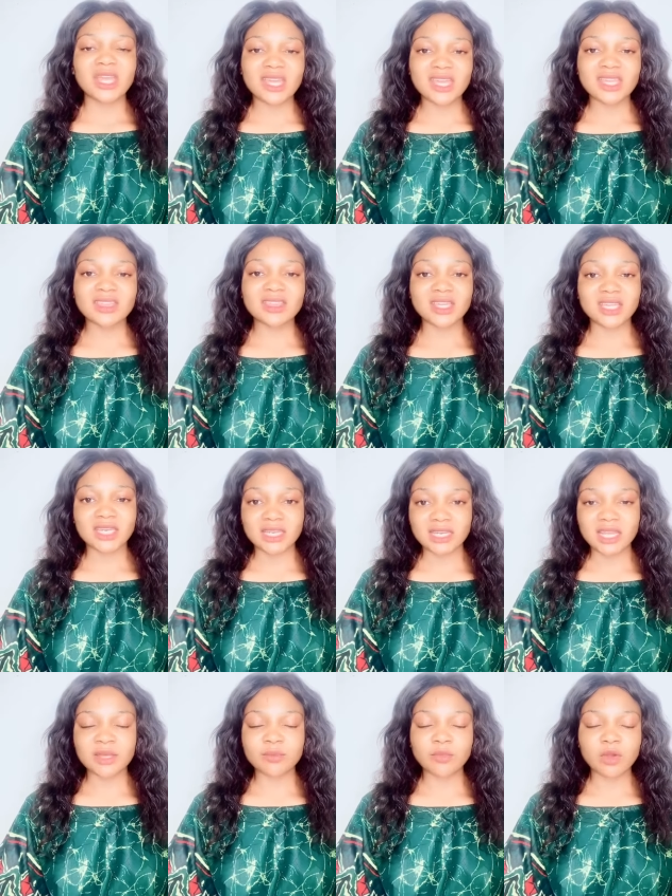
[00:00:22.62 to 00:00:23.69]
in the
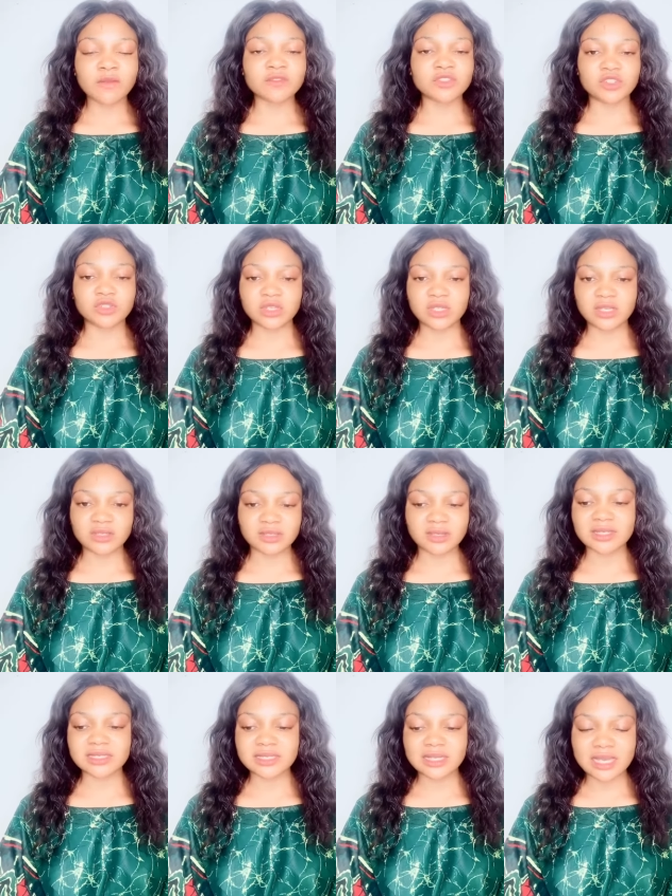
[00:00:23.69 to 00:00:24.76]
name of
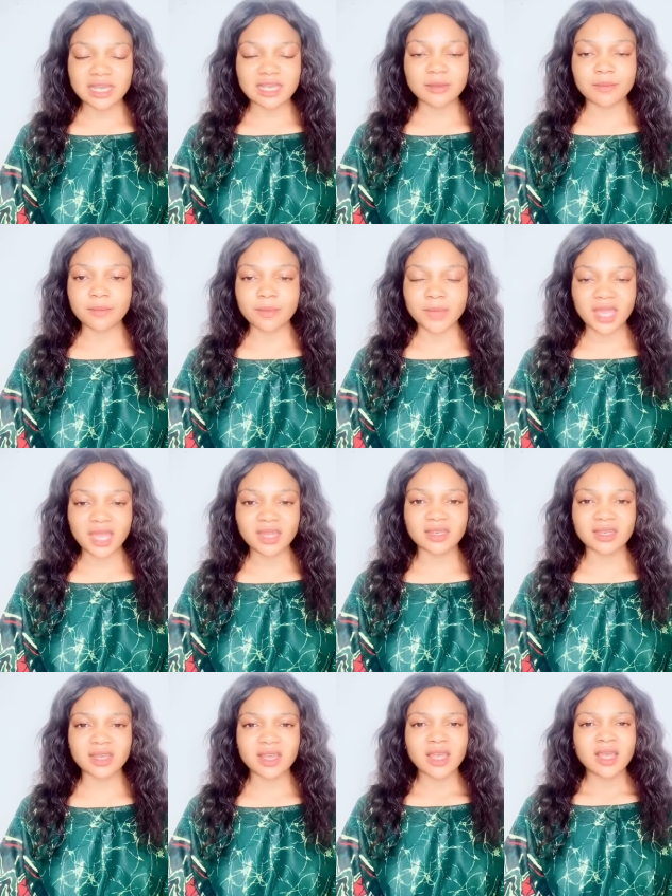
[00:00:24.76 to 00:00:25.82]
Jesus.
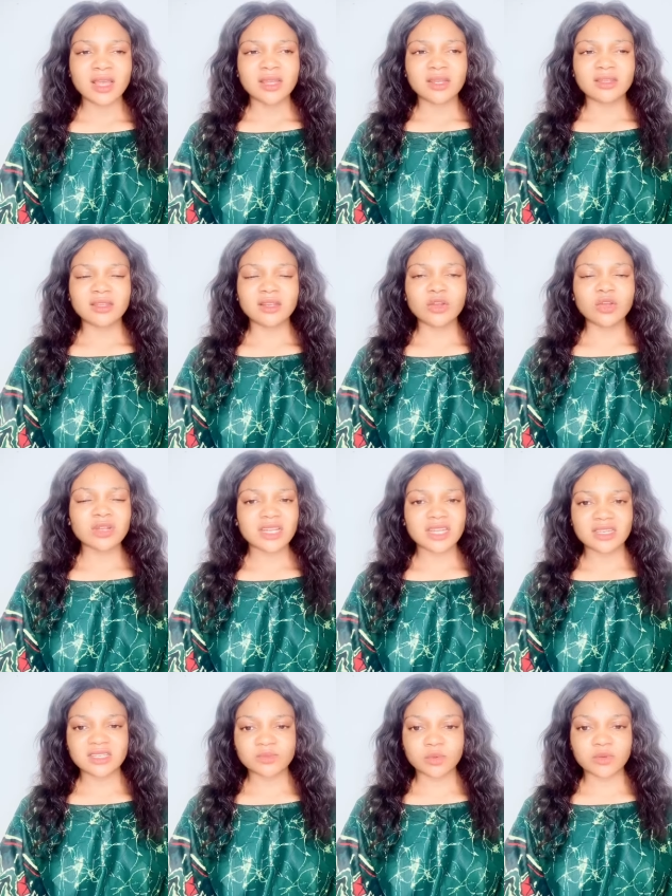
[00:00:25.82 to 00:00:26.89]
Amen. The Lord
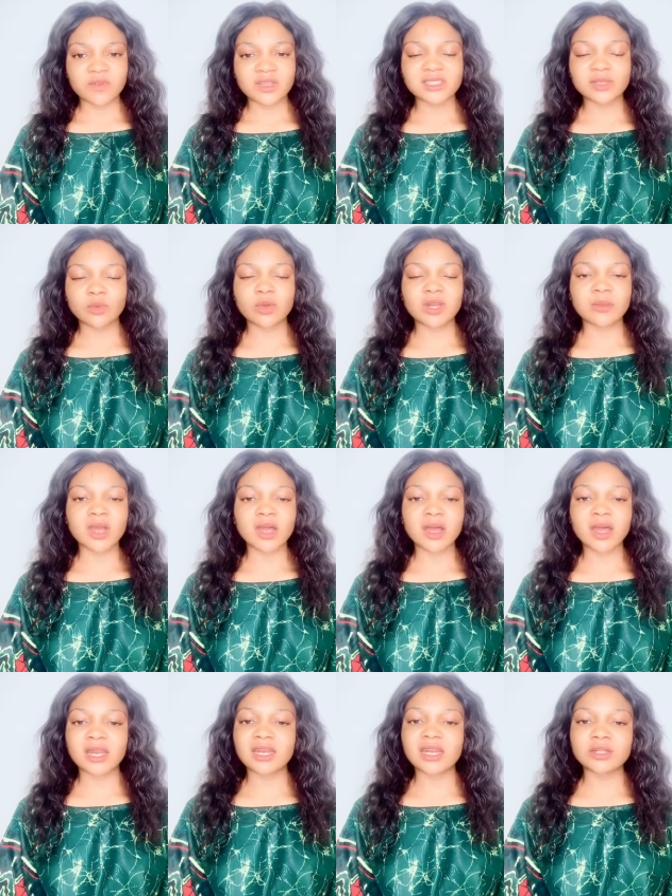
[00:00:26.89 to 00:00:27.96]
laid this prophetic word in my
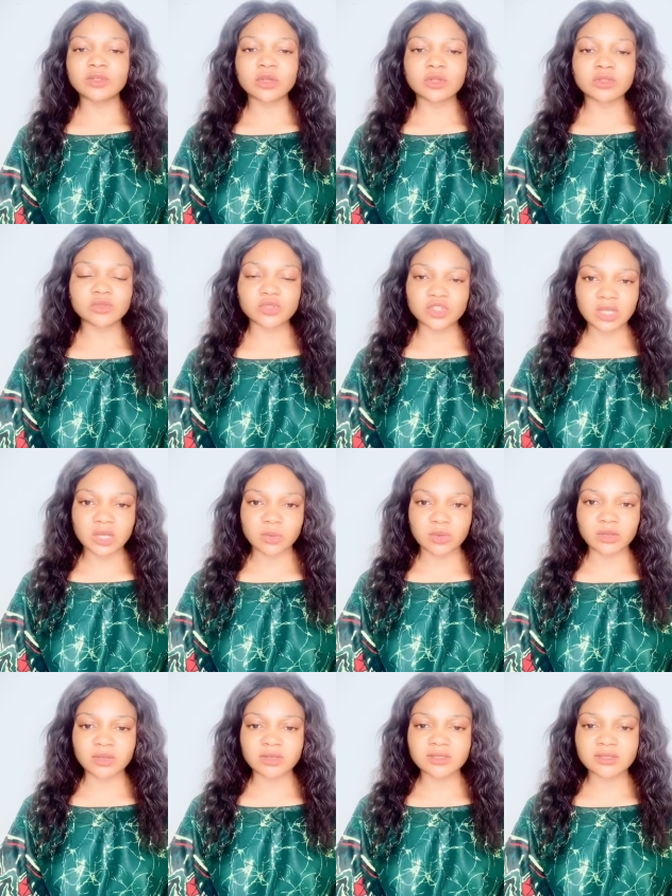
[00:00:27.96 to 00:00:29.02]
heart and I thought to share
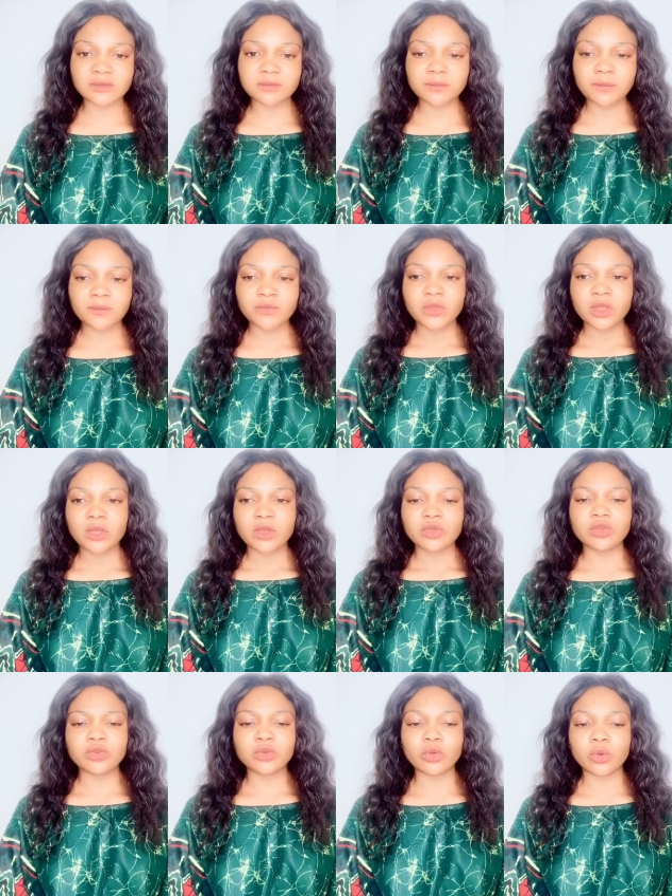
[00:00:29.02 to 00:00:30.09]
with us
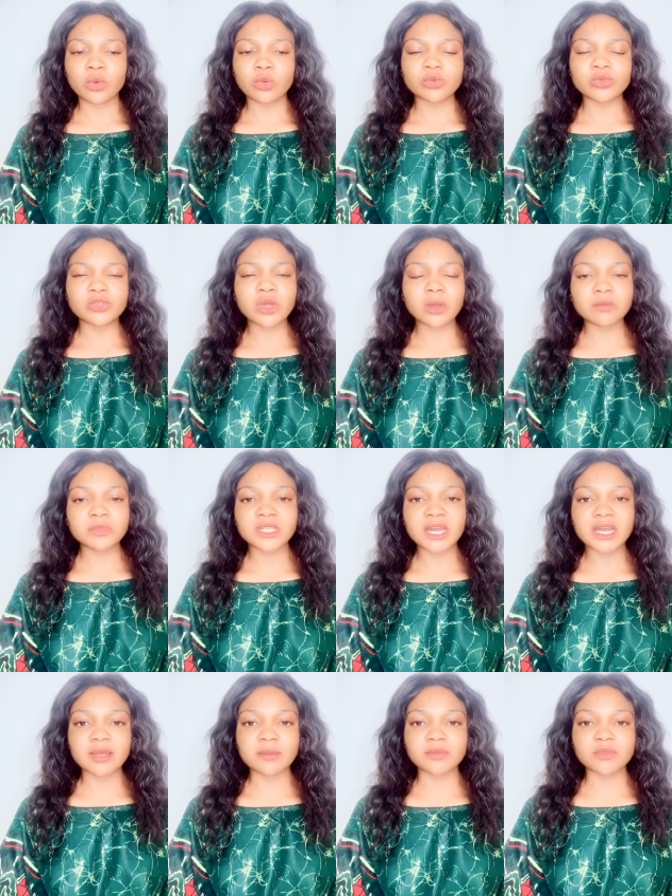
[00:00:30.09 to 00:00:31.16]
you know,
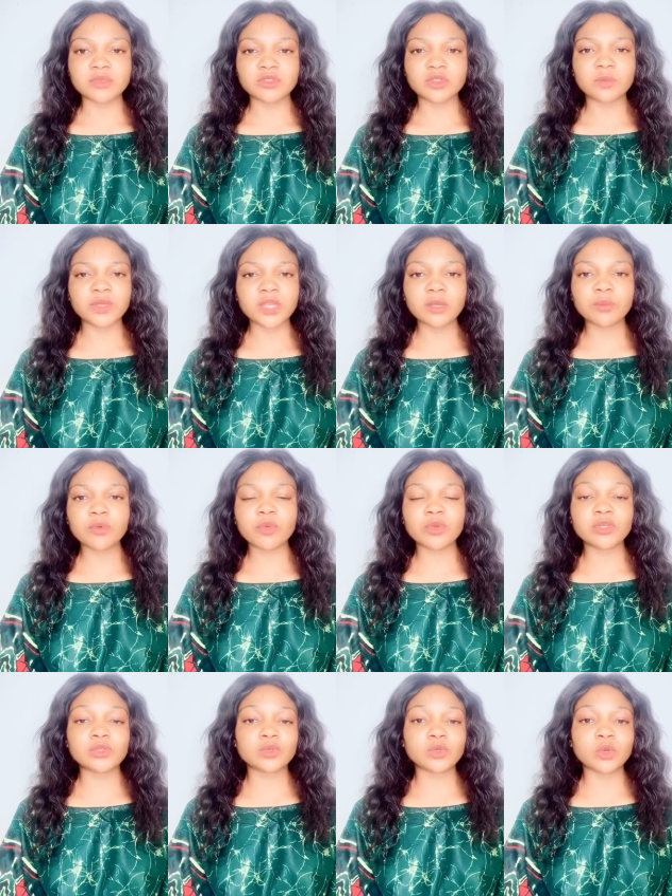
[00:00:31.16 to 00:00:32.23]
sometimes the people
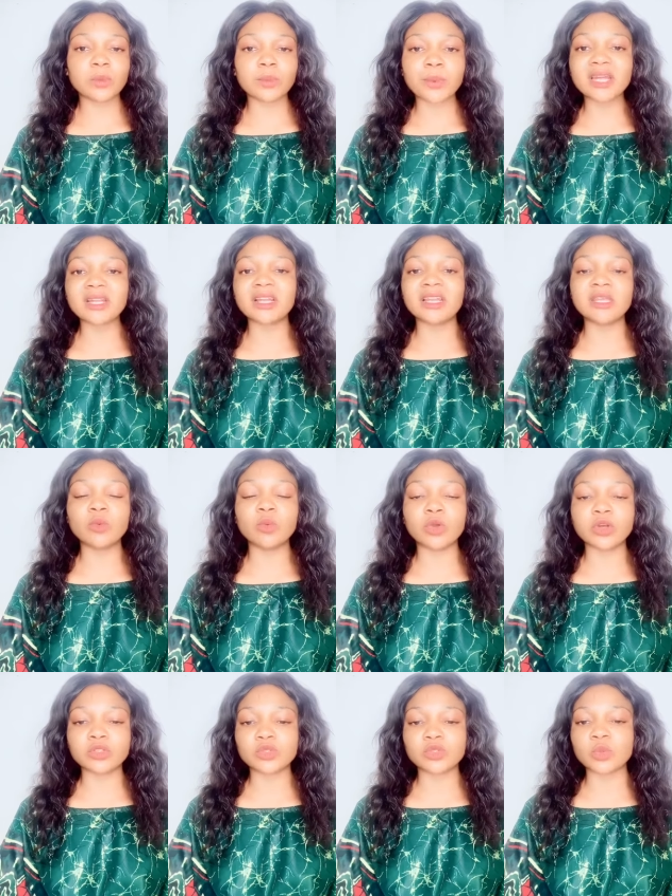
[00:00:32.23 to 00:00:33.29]
we so badly
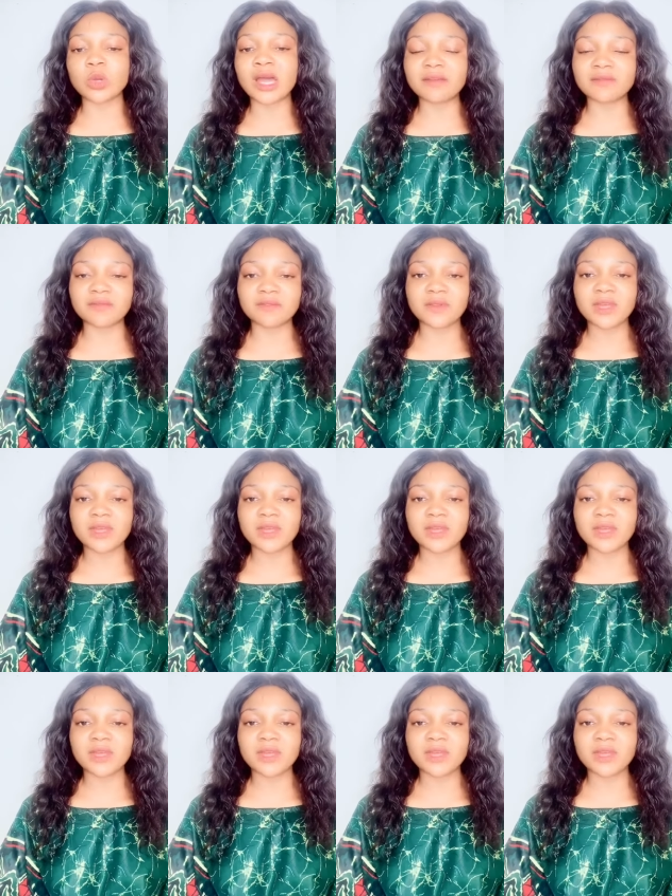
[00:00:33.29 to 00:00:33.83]
want to have